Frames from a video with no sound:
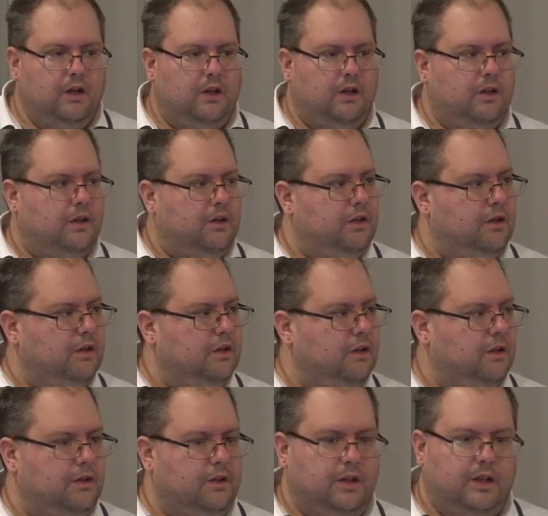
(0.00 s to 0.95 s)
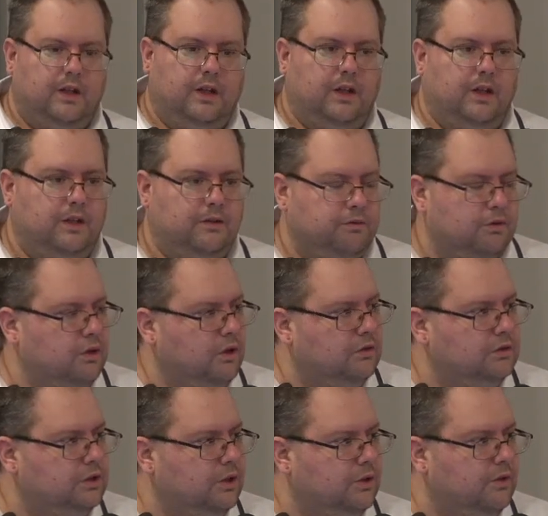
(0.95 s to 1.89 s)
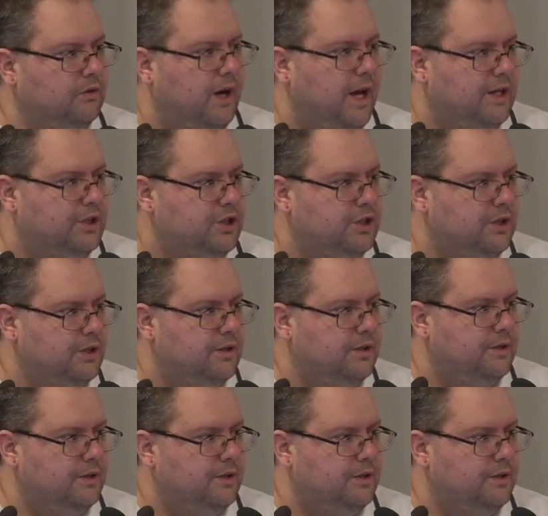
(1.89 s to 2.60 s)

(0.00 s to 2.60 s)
uh, it would also crash.